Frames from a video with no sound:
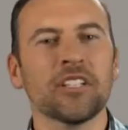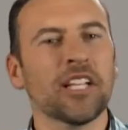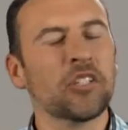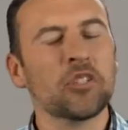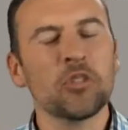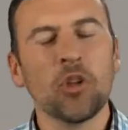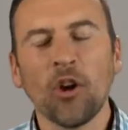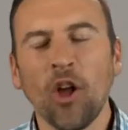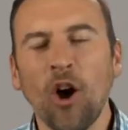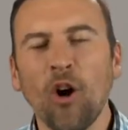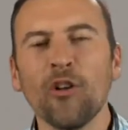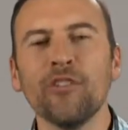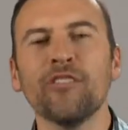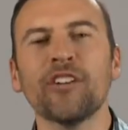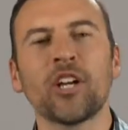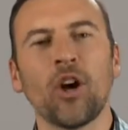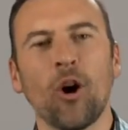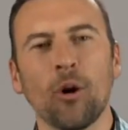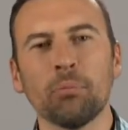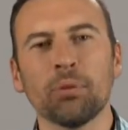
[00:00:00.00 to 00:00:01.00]
Let's not
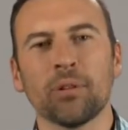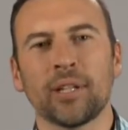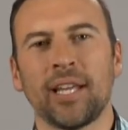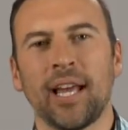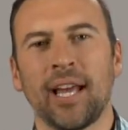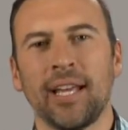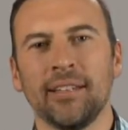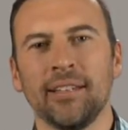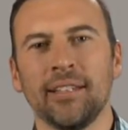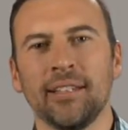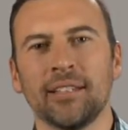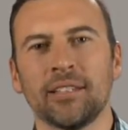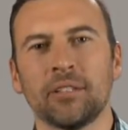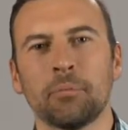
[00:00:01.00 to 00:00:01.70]
overcomplicate this.